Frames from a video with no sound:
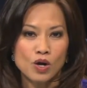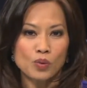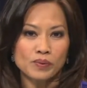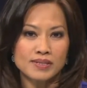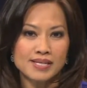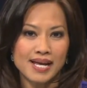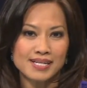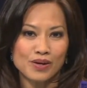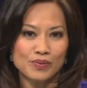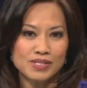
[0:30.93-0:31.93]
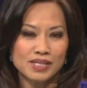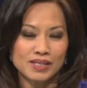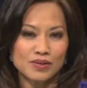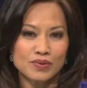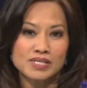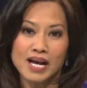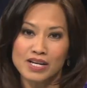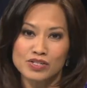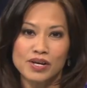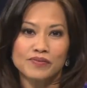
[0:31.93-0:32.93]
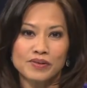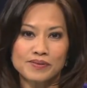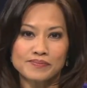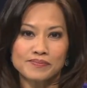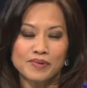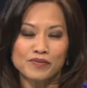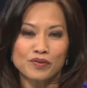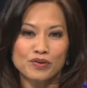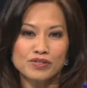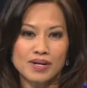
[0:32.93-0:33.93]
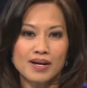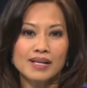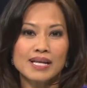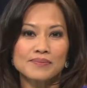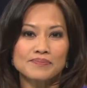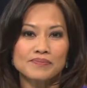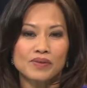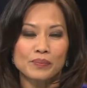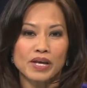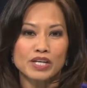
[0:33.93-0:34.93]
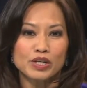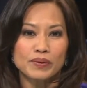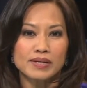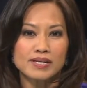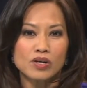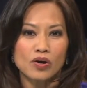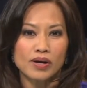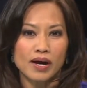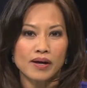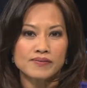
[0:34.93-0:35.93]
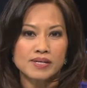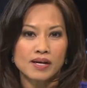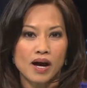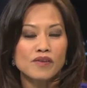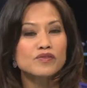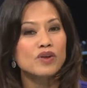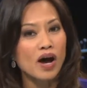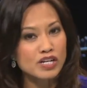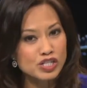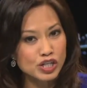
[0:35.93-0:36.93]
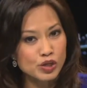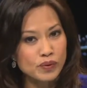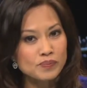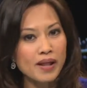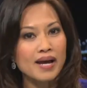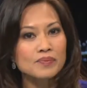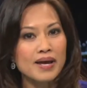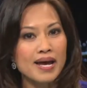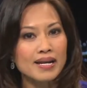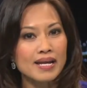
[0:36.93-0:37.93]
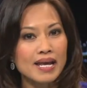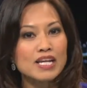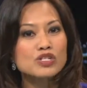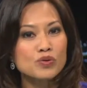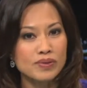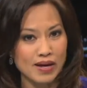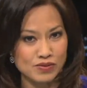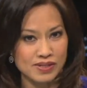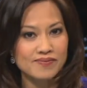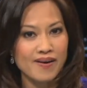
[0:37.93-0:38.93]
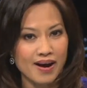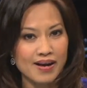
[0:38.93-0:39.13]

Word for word: Copeland sat down recently with Scott Shafer, but first a clip from KQED's archives of Not a Genuine Black Man in 2005.